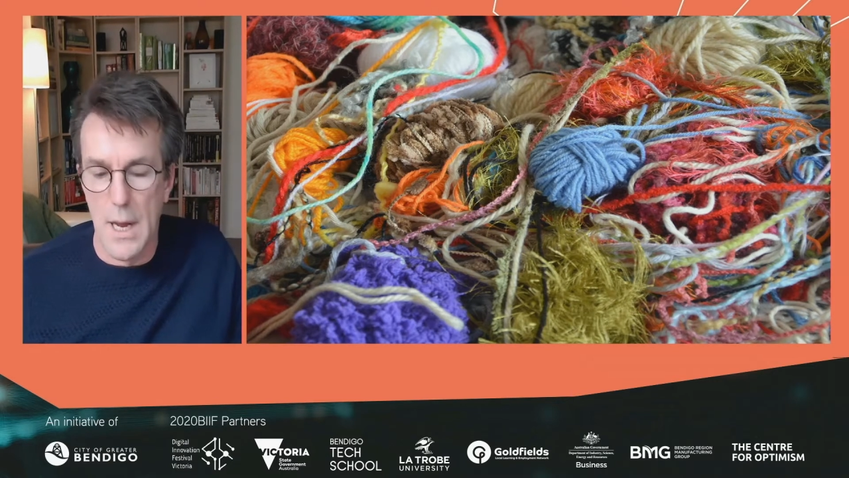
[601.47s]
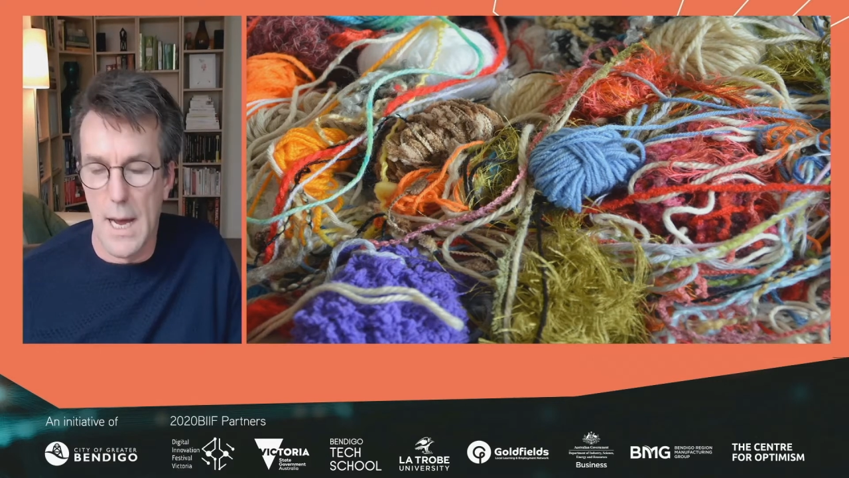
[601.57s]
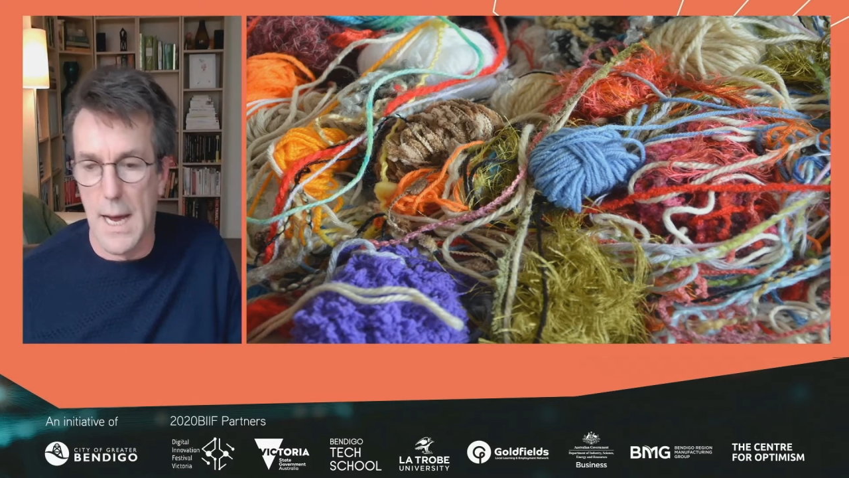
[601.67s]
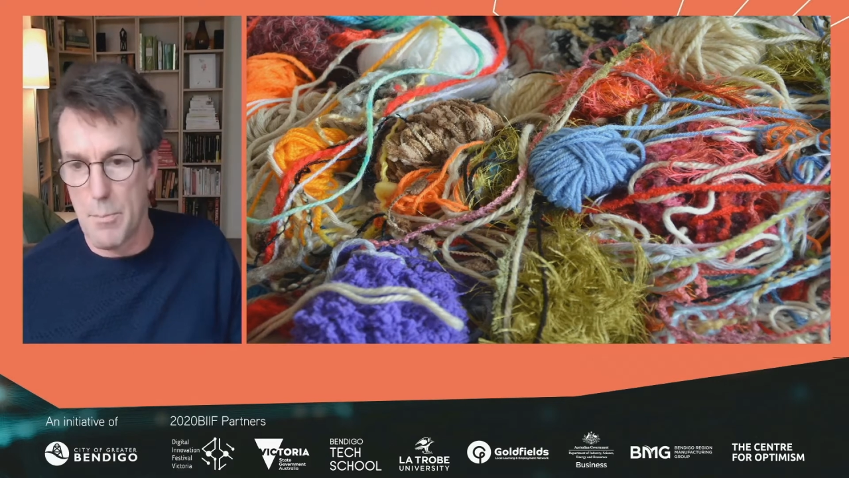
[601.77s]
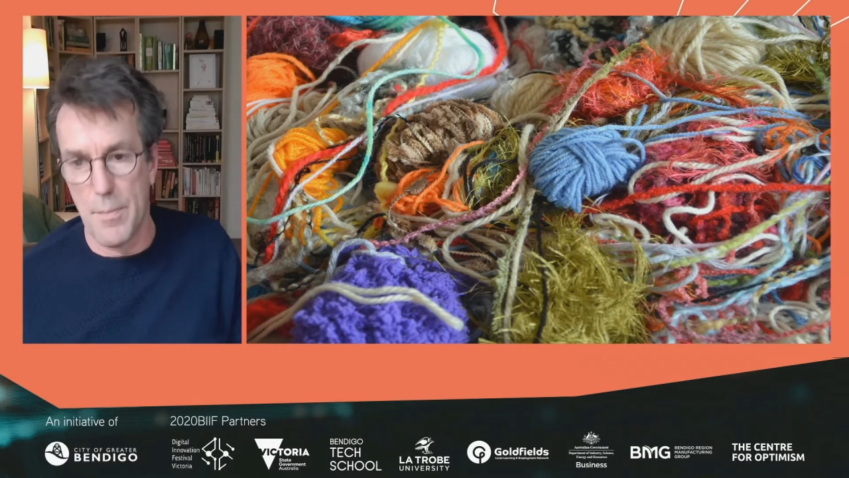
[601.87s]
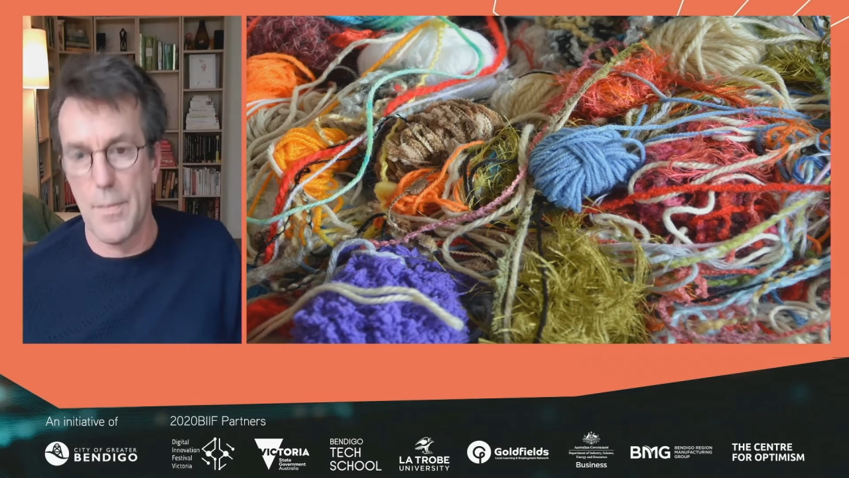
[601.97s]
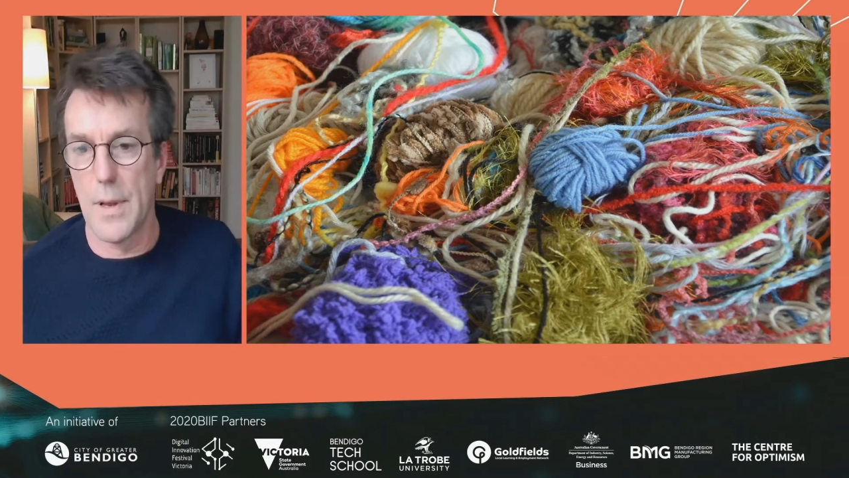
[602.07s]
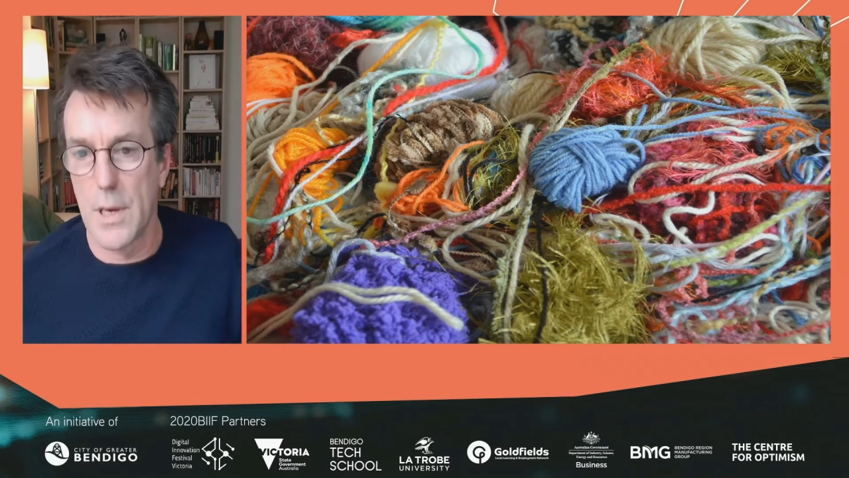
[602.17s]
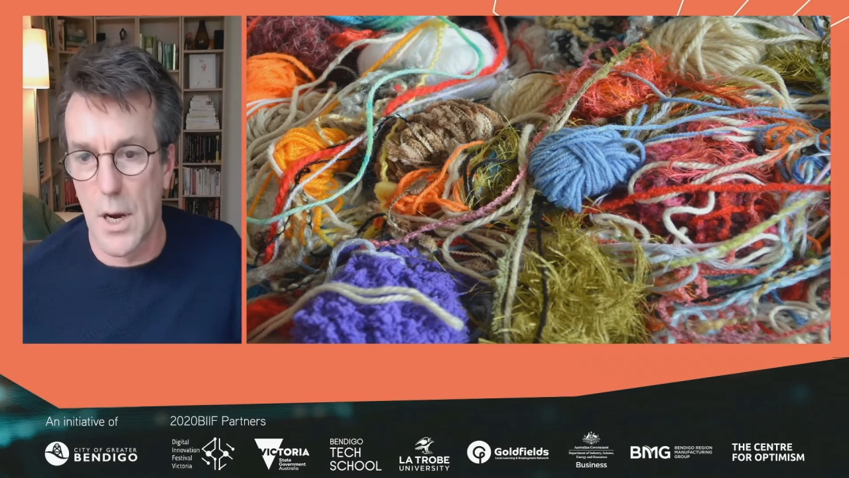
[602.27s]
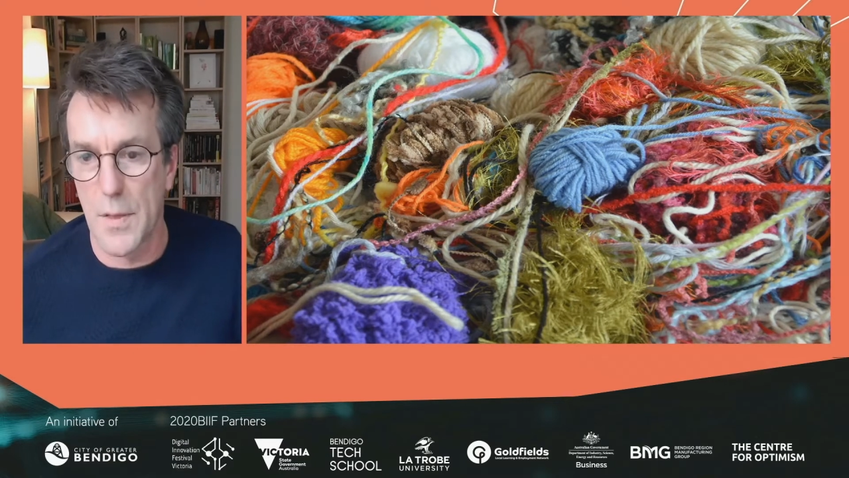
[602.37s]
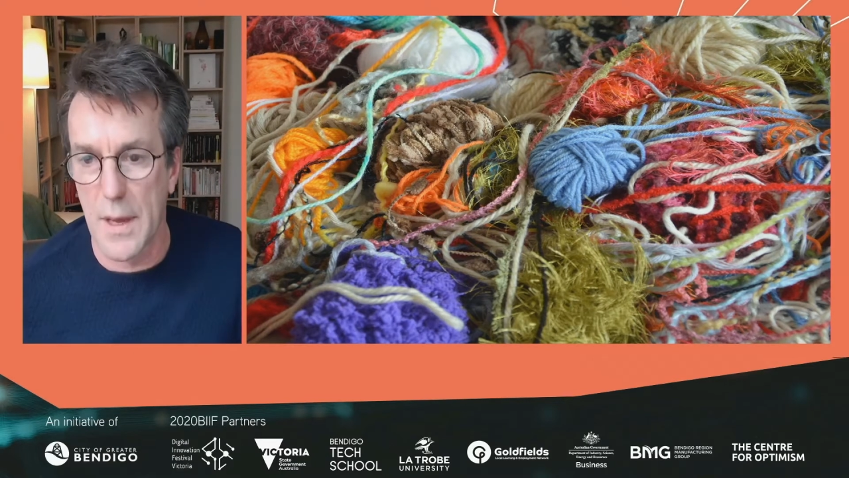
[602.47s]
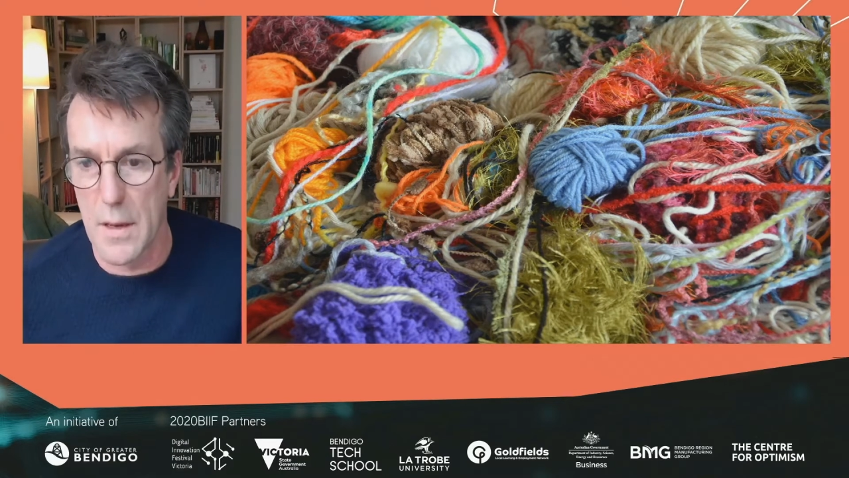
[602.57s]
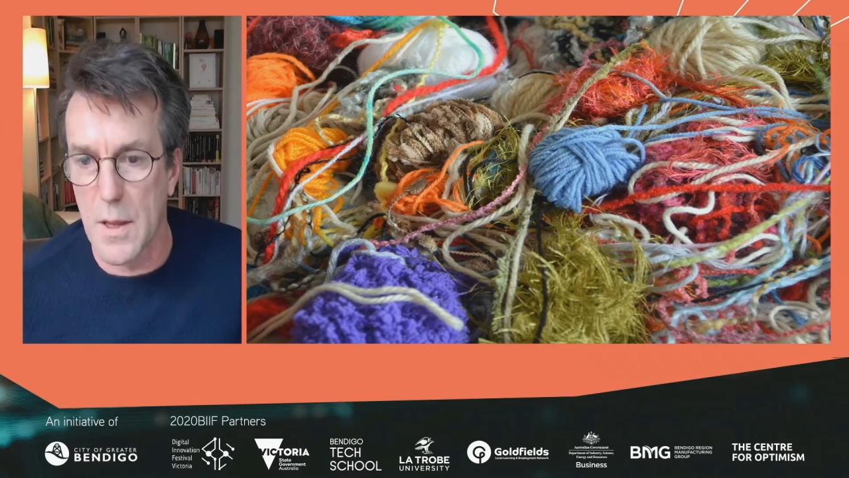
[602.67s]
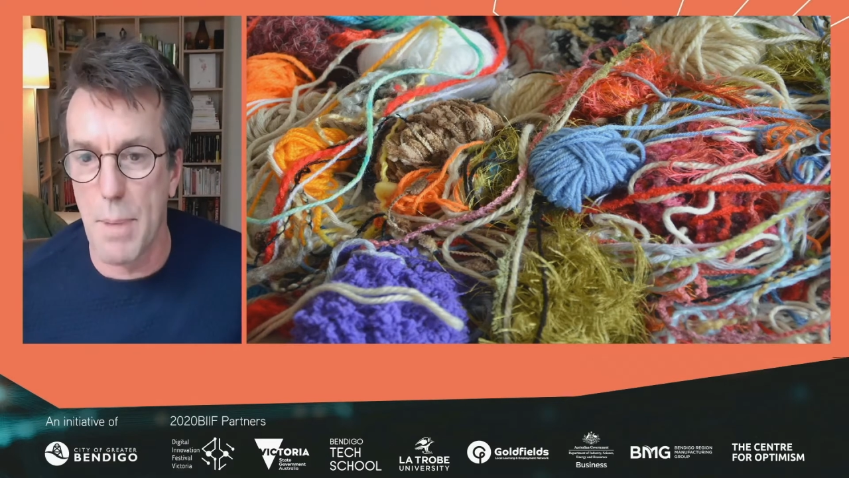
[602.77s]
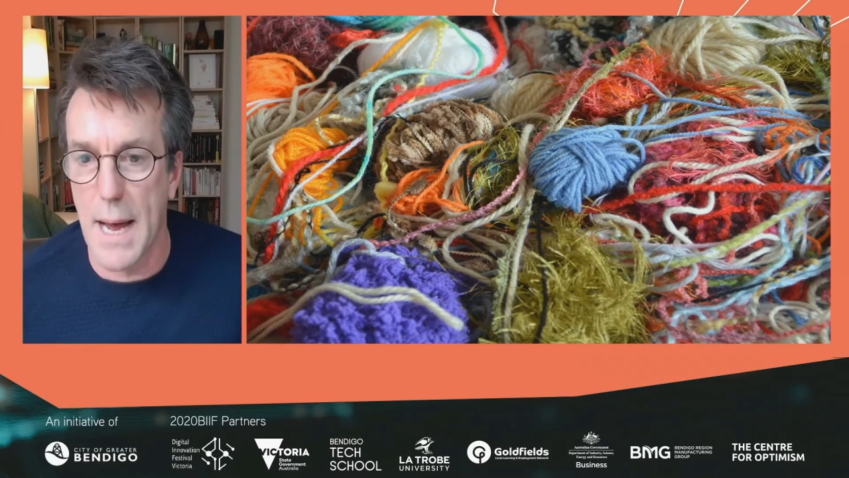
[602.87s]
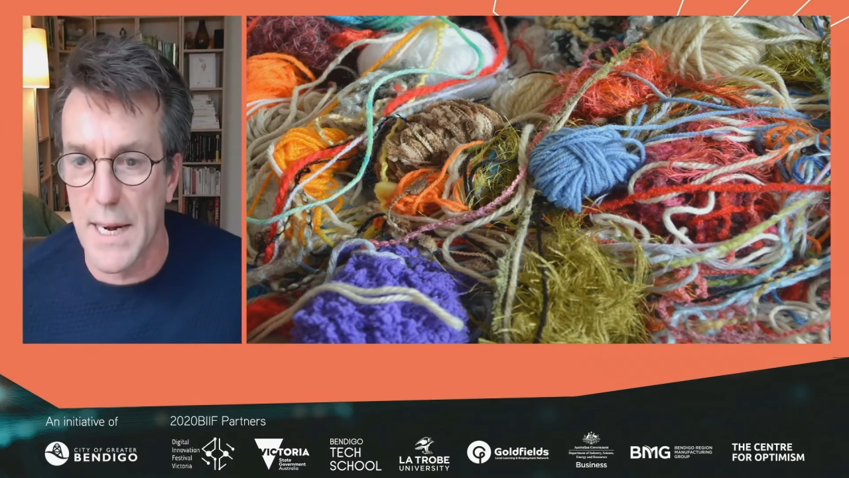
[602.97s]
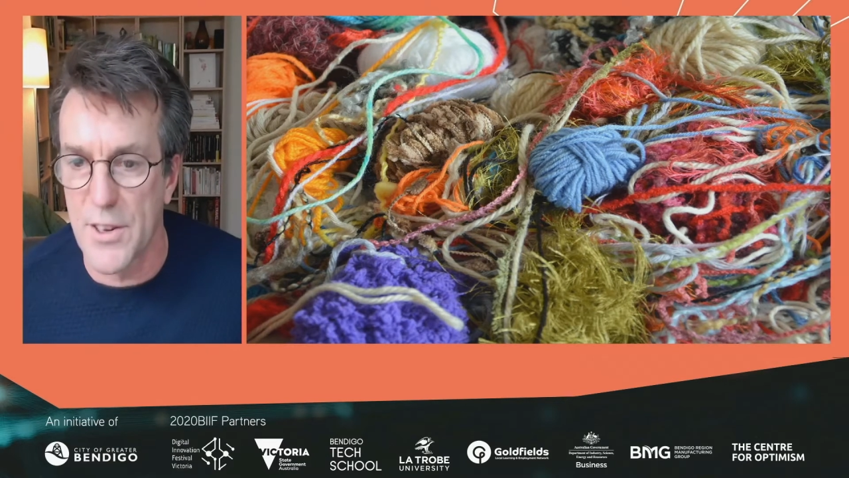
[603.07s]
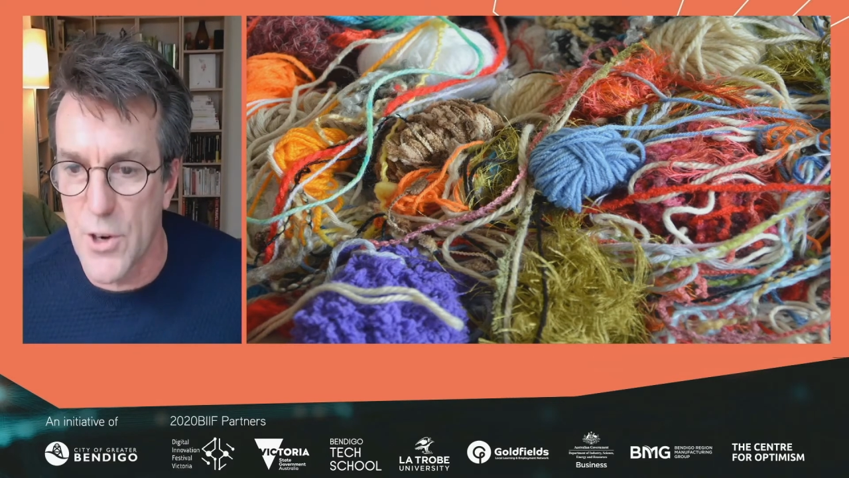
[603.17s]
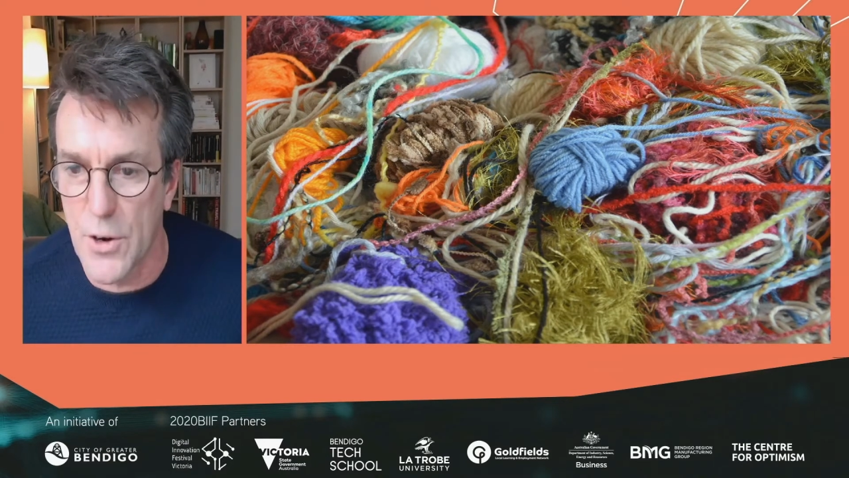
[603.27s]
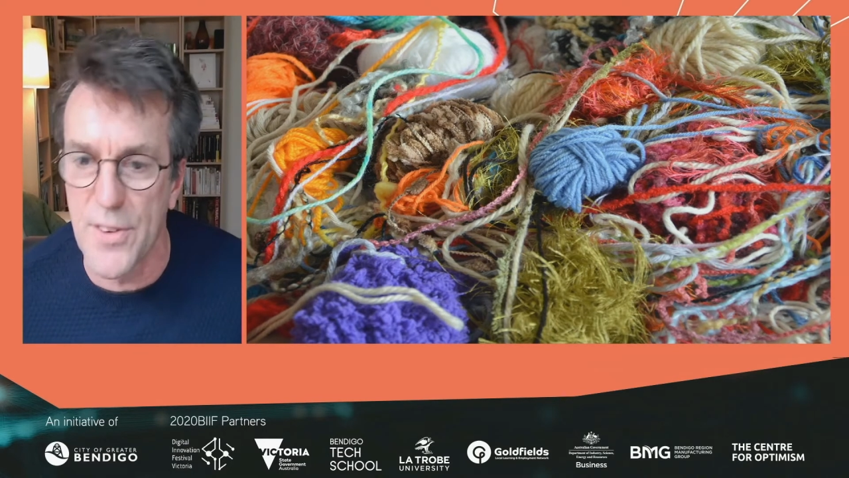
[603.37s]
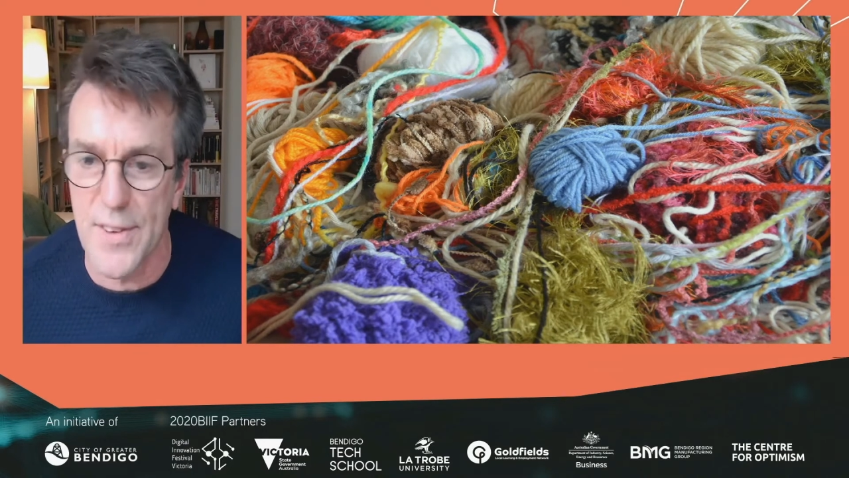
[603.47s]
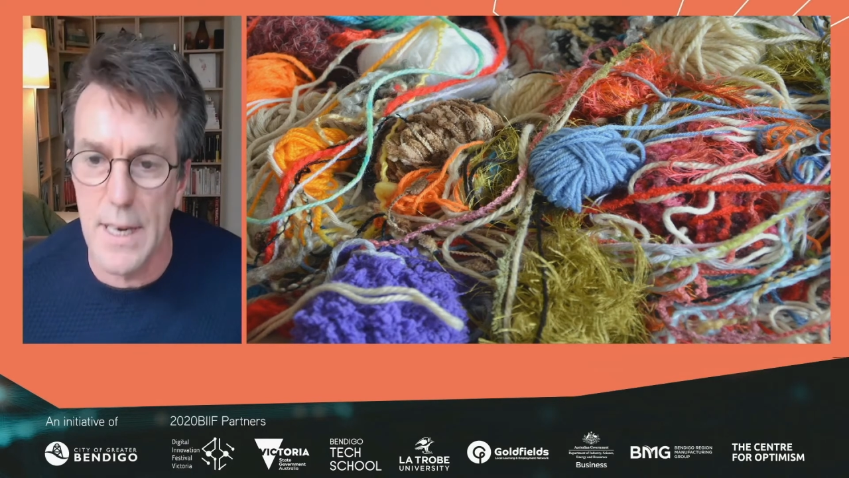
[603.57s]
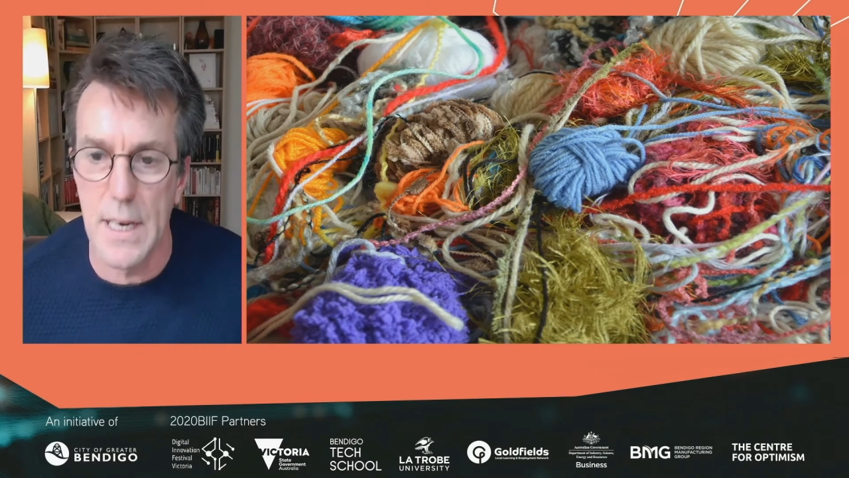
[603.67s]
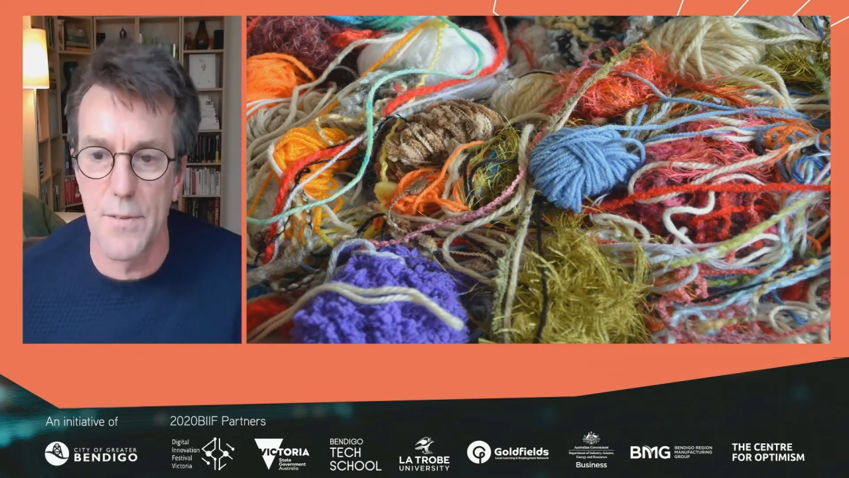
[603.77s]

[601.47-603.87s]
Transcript: the parties could see it